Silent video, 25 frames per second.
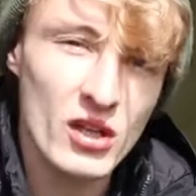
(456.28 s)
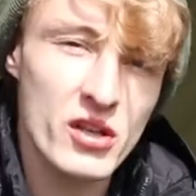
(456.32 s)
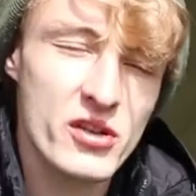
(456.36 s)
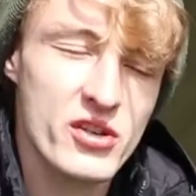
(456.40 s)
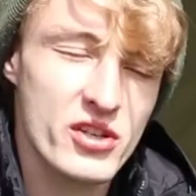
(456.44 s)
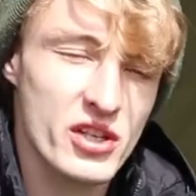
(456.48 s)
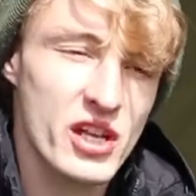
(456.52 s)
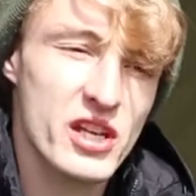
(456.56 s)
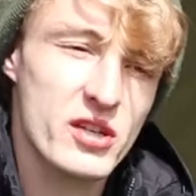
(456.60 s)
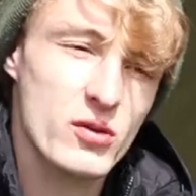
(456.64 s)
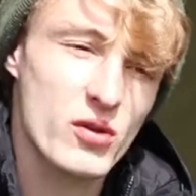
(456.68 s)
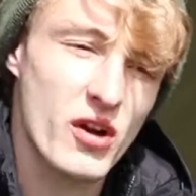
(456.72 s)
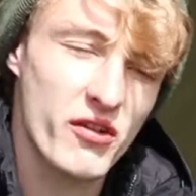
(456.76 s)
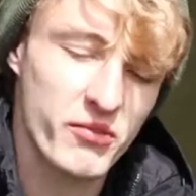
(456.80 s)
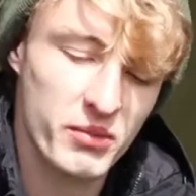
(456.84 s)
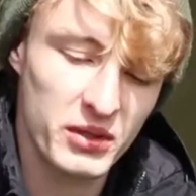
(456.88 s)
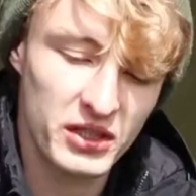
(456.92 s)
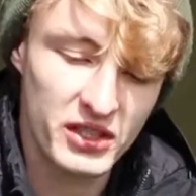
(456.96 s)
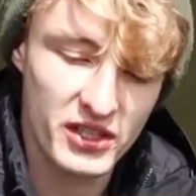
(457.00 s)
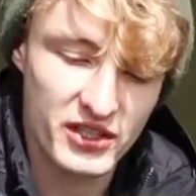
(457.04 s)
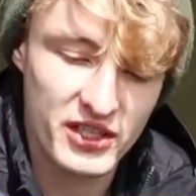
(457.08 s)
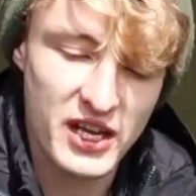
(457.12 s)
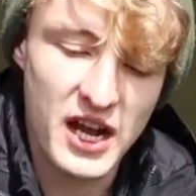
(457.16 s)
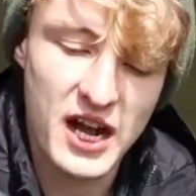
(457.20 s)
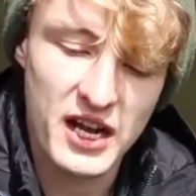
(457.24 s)
So that's what I've been
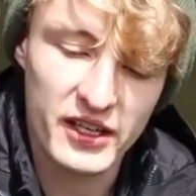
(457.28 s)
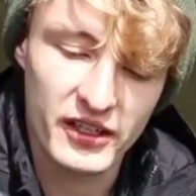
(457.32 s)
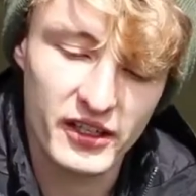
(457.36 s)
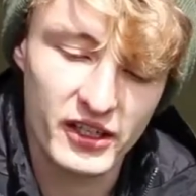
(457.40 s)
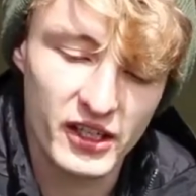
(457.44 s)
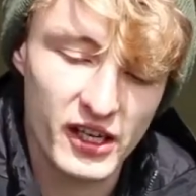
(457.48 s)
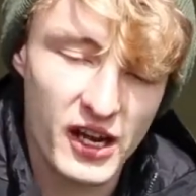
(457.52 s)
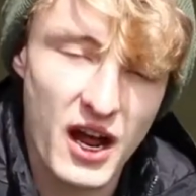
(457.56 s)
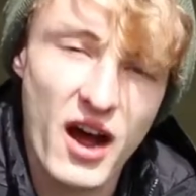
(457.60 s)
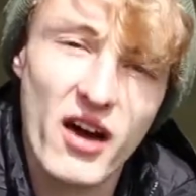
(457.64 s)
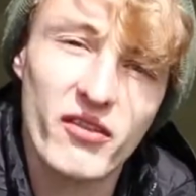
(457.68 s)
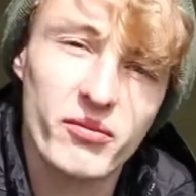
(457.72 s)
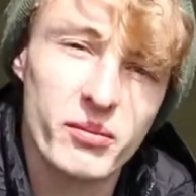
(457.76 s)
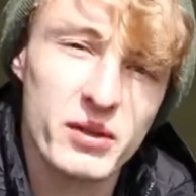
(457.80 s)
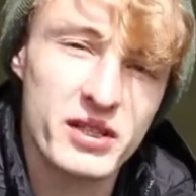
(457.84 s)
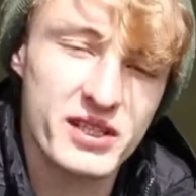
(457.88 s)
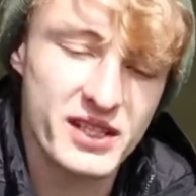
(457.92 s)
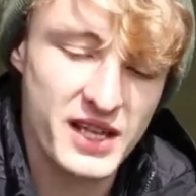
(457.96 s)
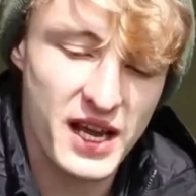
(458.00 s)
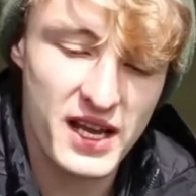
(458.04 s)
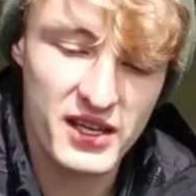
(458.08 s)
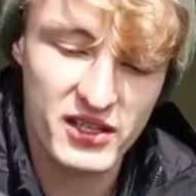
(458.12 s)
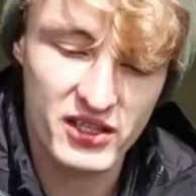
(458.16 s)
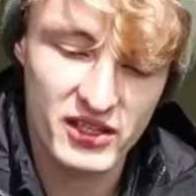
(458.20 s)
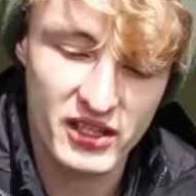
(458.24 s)
designing. I have been
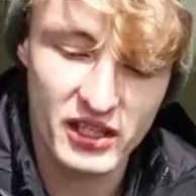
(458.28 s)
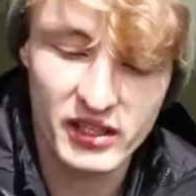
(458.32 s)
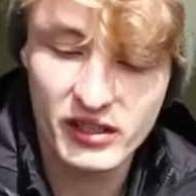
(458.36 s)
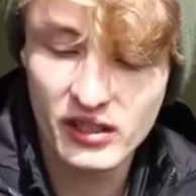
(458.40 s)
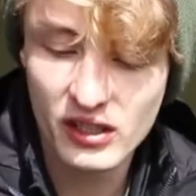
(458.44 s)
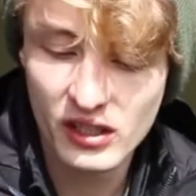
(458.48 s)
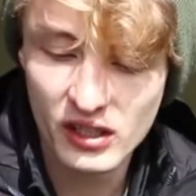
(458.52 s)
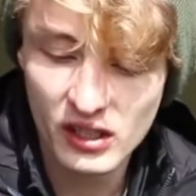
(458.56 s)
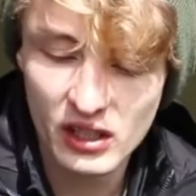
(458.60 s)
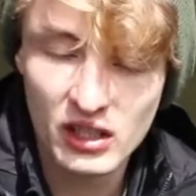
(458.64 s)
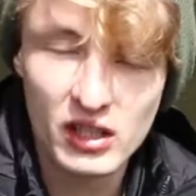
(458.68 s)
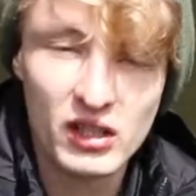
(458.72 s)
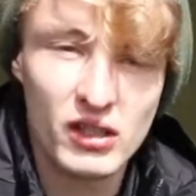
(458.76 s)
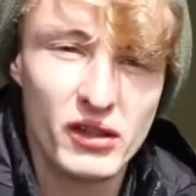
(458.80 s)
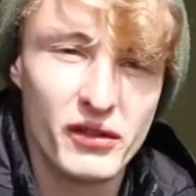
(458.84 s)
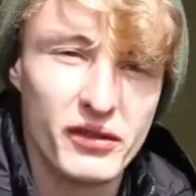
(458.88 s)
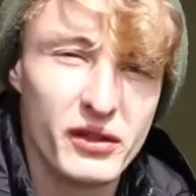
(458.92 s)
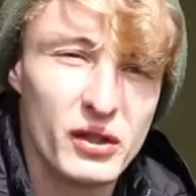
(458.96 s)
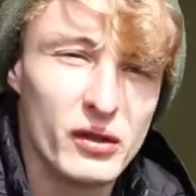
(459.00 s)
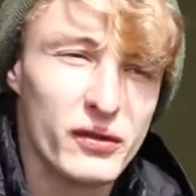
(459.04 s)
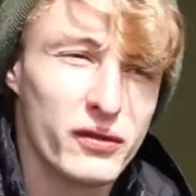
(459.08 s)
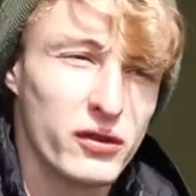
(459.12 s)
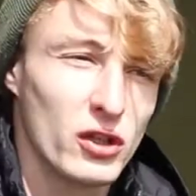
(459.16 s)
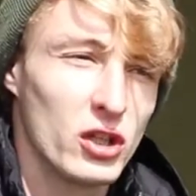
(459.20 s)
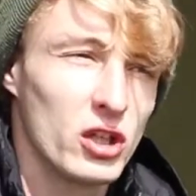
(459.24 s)
testing a
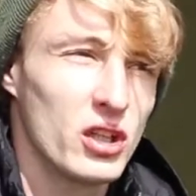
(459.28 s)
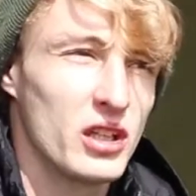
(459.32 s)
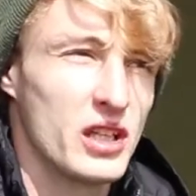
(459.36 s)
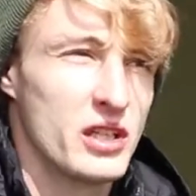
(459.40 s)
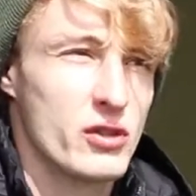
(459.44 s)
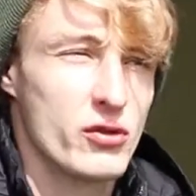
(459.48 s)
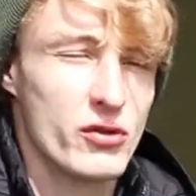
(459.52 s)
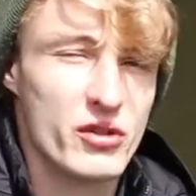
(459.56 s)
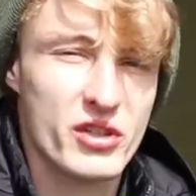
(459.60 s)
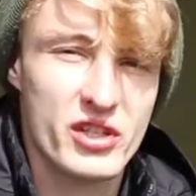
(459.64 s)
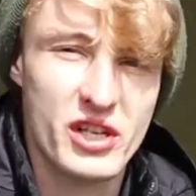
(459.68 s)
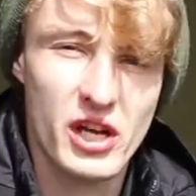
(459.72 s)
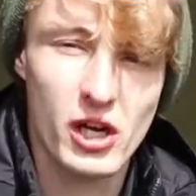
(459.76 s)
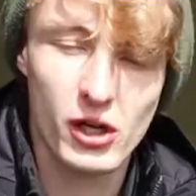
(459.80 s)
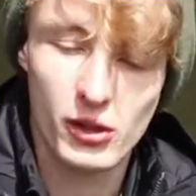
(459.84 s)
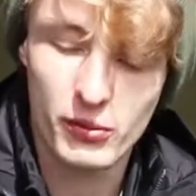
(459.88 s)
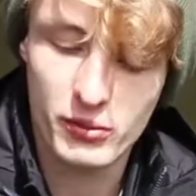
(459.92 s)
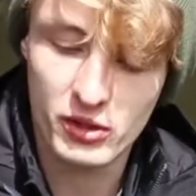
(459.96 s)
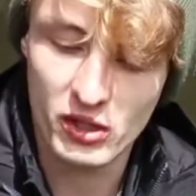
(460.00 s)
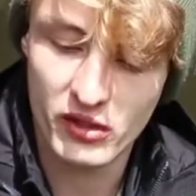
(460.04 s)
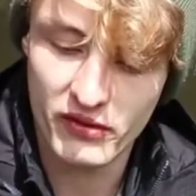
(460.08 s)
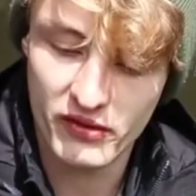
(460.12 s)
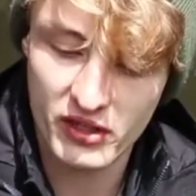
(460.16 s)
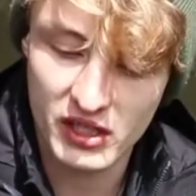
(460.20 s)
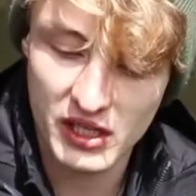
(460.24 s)
few float ledgering
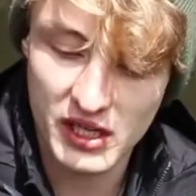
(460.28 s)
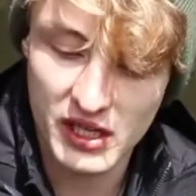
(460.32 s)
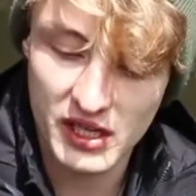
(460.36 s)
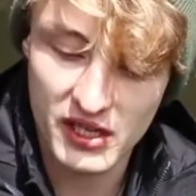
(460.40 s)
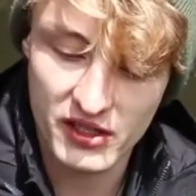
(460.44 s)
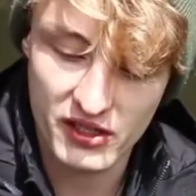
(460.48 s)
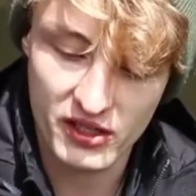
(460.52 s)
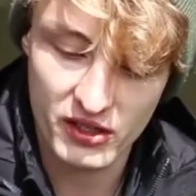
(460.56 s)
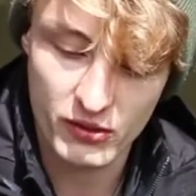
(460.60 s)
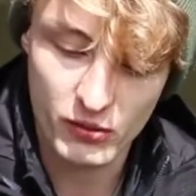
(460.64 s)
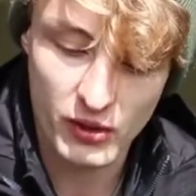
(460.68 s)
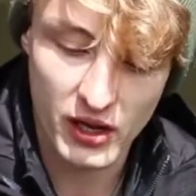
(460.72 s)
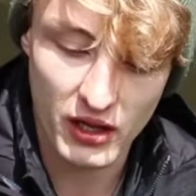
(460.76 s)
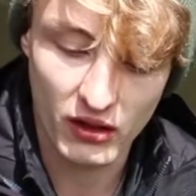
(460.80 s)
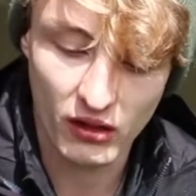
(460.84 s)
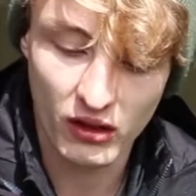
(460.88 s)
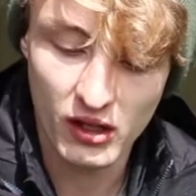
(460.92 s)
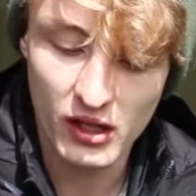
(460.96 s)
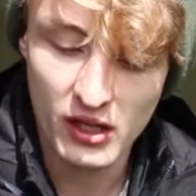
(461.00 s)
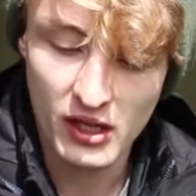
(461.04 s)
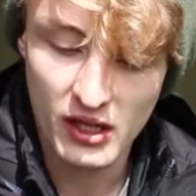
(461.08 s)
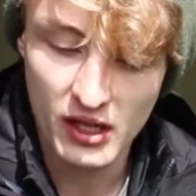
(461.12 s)
setups over the years as well.